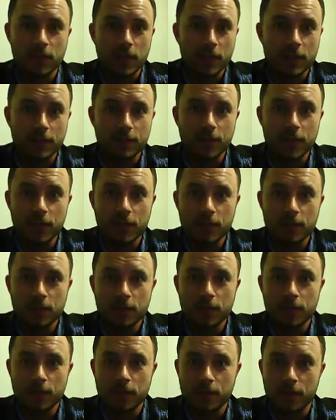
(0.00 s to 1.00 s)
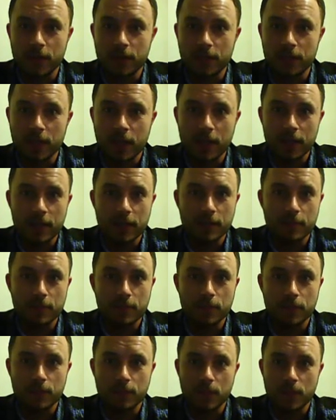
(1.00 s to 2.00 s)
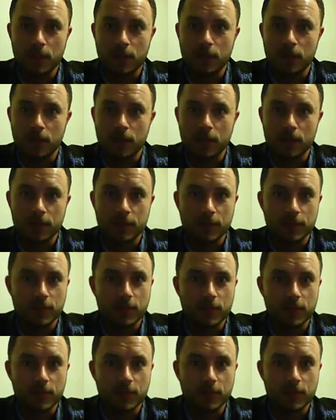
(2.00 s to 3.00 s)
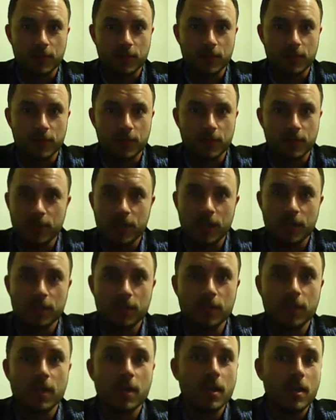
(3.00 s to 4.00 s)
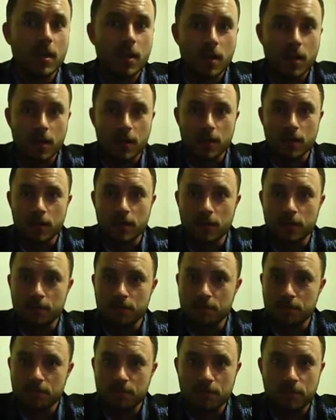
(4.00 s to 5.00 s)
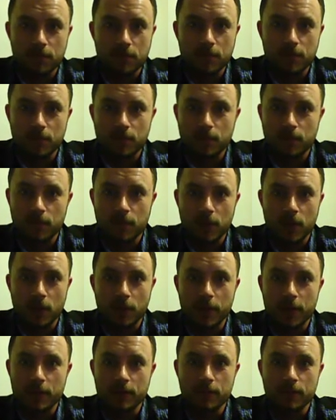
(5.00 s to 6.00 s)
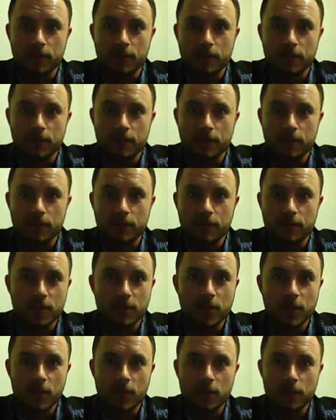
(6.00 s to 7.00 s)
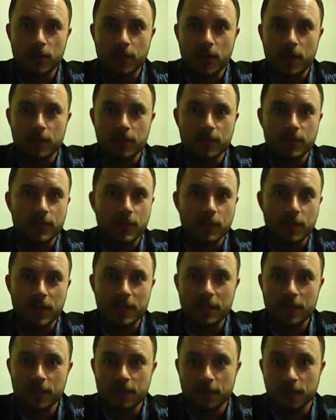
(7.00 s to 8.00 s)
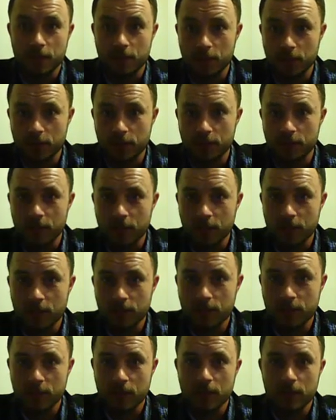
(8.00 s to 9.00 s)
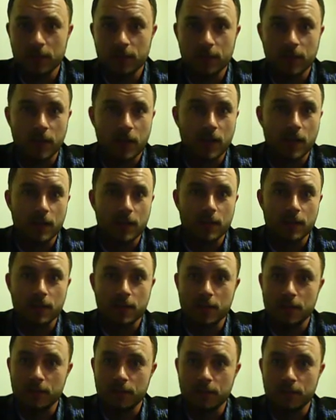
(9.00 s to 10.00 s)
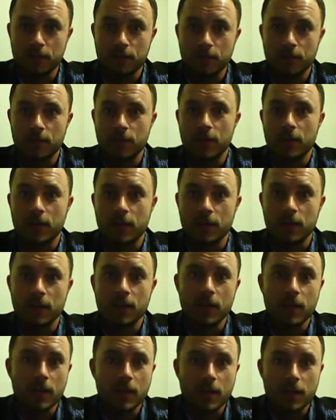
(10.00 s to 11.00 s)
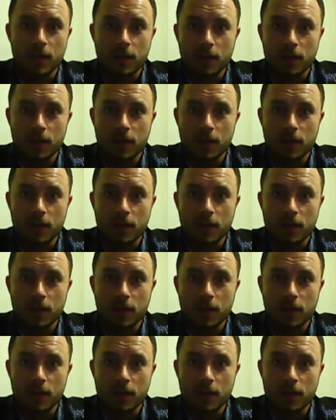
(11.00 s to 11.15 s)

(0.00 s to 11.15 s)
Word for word: If you like the video, go ahead and like it. Uh, subscribe to my YouTube channel. Um, go ahead and put some comments below, perhaps with some ideas for future videos. And uh, if uh,